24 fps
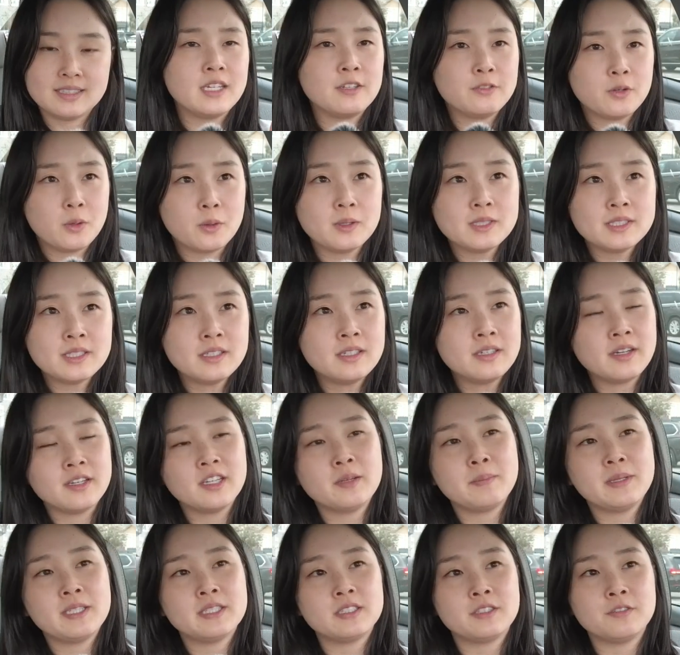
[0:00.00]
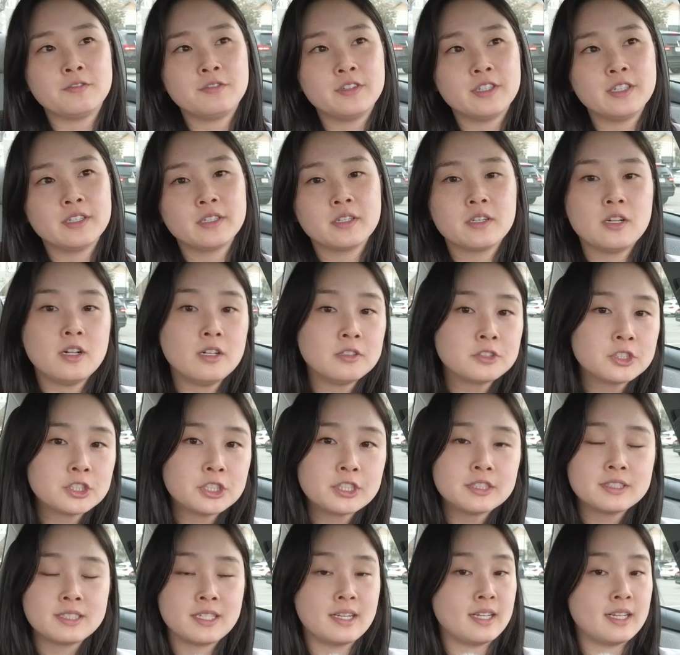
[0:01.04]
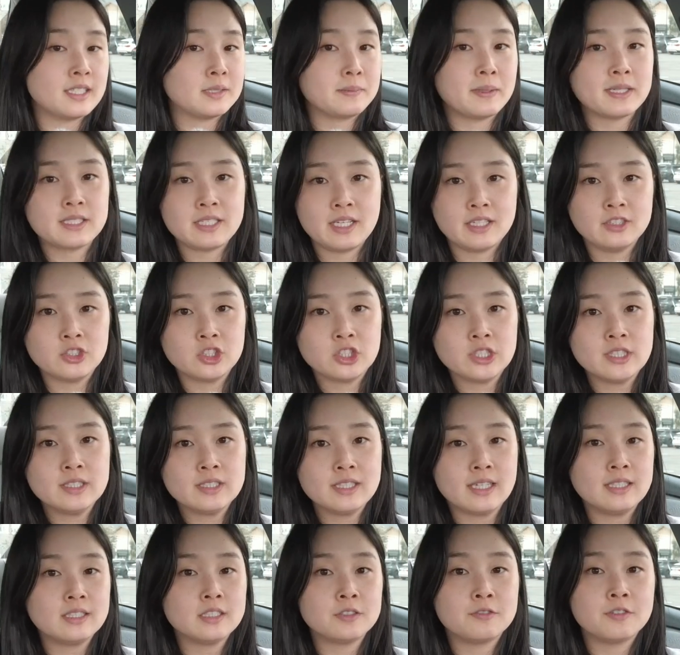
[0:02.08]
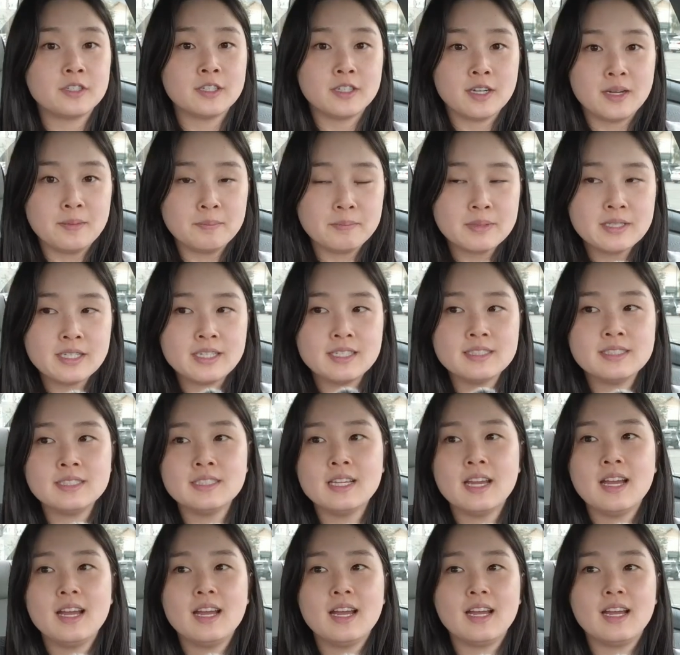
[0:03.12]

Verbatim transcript: And of course, there are going to be different cultures and expectations at different companies.